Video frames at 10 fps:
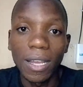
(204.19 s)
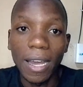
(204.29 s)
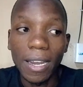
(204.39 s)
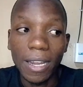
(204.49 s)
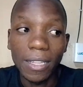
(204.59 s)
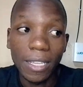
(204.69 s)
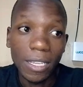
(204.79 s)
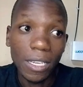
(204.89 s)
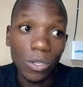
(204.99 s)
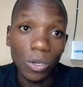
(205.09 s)
And
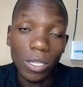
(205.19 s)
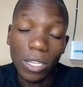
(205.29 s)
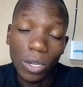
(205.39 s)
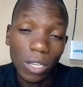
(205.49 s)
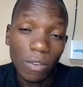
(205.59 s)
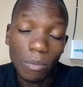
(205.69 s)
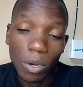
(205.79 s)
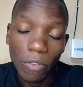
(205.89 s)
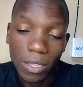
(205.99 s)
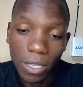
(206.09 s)
they don't even
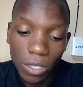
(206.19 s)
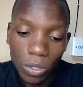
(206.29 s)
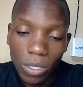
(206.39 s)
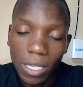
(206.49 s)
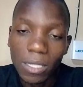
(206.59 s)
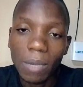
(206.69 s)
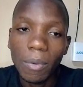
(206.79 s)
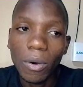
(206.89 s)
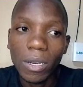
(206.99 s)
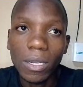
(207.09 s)
provide the reason. That's
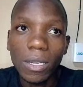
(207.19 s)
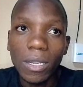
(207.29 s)
number one.